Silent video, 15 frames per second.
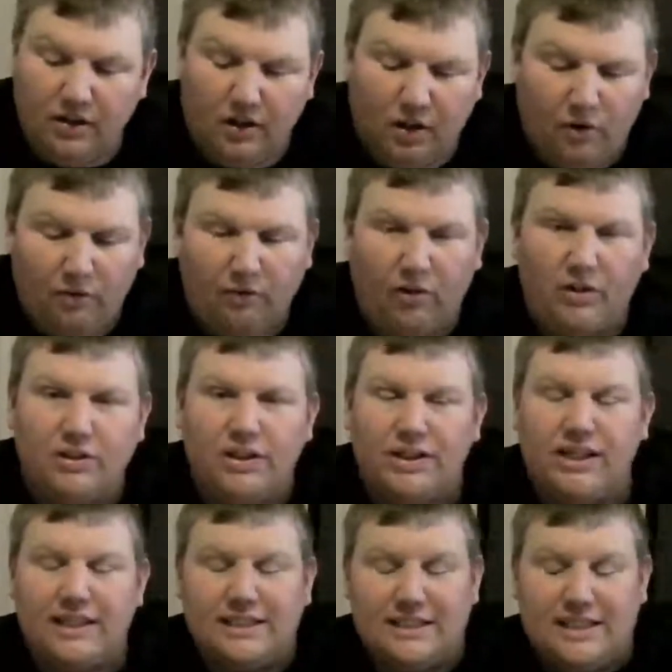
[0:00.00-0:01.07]
Over on the
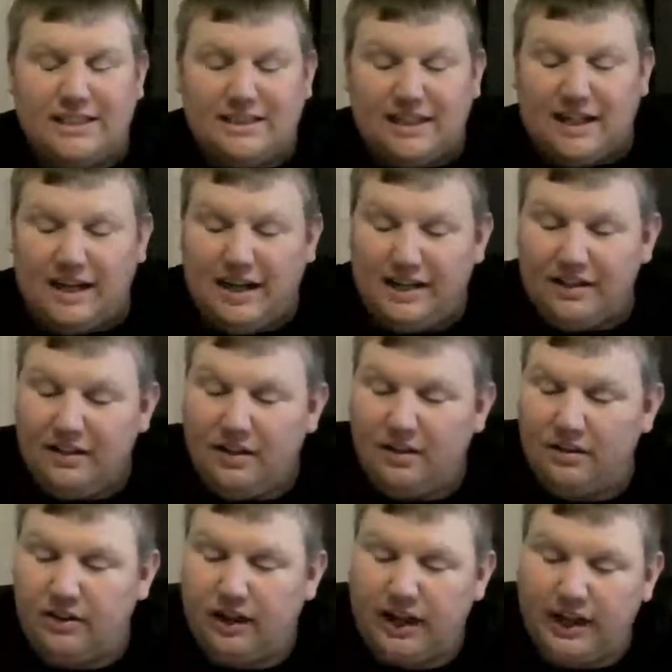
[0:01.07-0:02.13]
D C side,
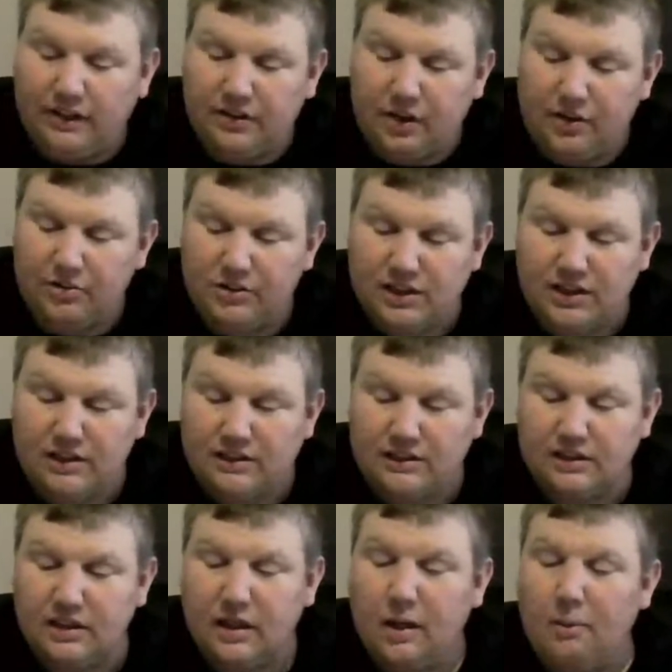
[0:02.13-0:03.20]
the head coach
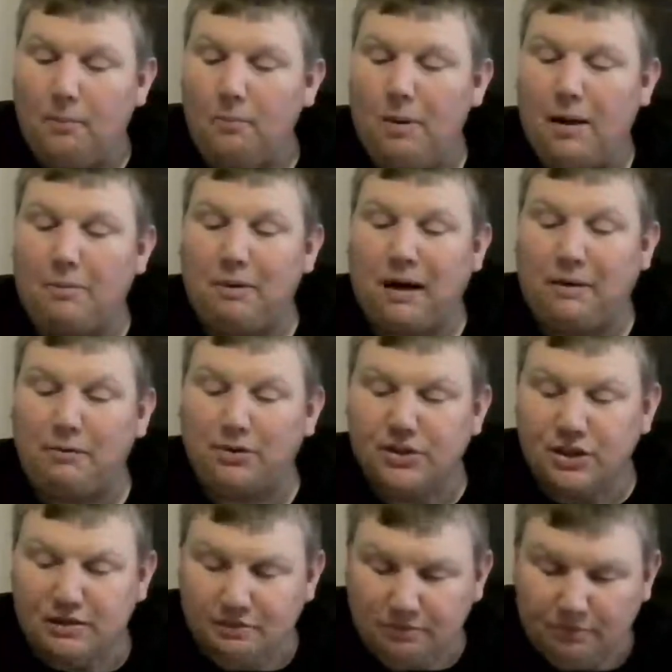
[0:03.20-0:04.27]
is Pep
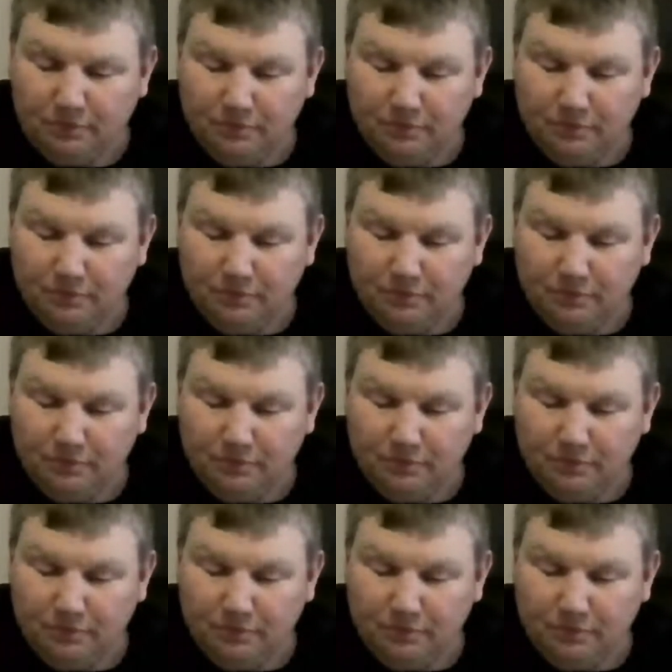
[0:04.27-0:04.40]
Hamilton.